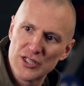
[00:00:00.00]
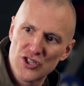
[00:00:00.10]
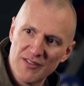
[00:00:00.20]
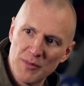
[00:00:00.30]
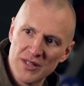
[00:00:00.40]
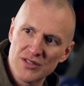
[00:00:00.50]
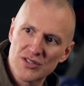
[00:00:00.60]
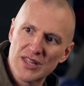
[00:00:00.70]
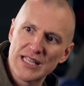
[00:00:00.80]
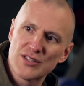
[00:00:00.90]

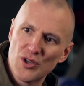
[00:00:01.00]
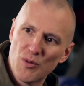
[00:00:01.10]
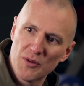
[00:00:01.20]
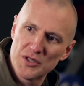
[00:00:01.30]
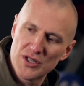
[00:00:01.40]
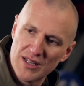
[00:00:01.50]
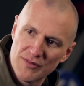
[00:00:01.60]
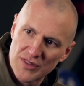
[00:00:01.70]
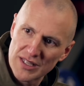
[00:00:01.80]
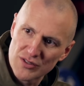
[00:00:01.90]
achievements, things that you want to
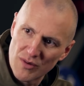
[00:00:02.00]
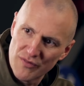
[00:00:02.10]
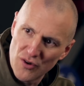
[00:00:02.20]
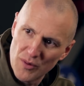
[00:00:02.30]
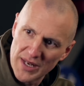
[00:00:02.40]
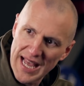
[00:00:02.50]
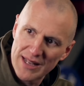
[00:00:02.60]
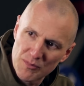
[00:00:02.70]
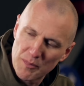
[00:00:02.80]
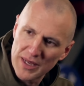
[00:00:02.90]
achieve, things going forward,
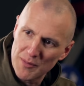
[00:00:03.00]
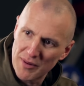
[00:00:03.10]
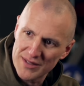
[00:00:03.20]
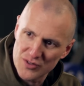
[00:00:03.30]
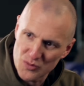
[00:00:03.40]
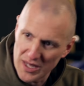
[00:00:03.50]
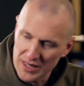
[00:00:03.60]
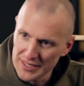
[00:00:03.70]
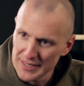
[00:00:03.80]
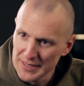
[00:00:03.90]
and pick your brains as well,
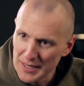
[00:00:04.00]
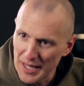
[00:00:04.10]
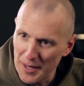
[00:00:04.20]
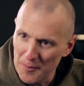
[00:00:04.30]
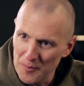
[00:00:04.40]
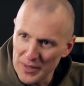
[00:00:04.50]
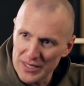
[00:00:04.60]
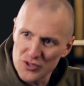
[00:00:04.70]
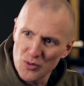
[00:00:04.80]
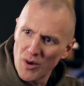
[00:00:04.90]
because you